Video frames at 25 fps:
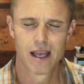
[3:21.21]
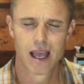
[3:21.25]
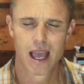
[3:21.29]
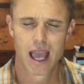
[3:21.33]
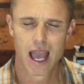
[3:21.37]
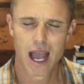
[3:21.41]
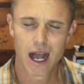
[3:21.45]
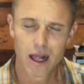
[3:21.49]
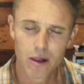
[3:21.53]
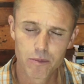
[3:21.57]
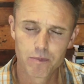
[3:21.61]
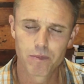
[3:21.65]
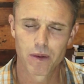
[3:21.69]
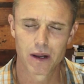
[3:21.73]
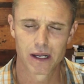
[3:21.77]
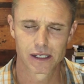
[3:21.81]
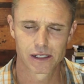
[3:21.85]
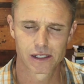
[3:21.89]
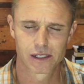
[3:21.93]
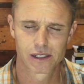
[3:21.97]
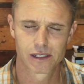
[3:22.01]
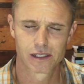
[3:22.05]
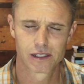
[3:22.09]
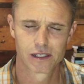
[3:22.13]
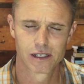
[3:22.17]
Help
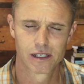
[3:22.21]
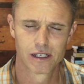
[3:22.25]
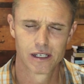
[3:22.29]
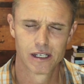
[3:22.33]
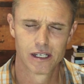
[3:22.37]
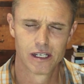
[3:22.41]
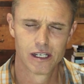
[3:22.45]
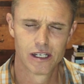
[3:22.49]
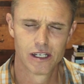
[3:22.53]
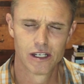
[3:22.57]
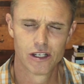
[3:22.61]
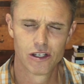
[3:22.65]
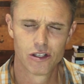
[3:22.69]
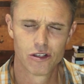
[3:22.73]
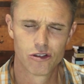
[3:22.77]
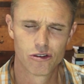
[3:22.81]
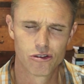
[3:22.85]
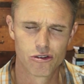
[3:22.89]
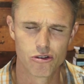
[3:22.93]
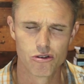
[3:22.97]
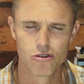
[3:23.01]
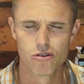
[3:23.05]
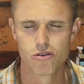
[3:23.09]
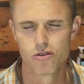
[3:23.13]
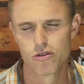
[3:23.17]
us
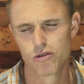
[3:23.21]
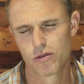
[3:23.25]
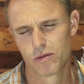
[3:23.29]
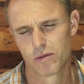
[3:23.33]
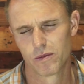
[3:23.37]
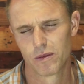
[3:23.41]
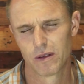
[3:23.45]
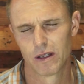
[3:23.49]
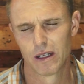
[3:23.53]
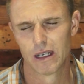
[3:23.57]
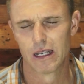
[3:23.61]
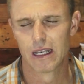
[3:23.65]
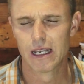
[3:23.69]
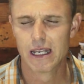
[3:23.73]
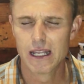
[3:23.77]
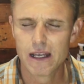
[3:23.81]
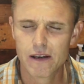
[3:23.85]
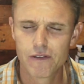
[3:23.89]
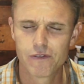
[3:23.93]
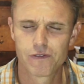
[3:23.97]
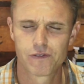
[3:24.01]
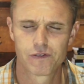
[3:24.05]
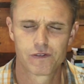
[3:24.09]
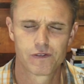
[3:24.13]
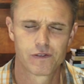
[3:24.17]
to
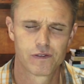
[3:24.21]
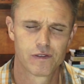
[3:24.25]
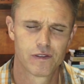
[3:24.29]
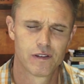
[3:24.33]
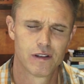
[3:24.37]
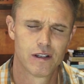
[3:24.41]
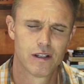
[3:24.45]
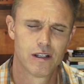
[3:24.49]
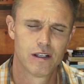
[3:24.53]
live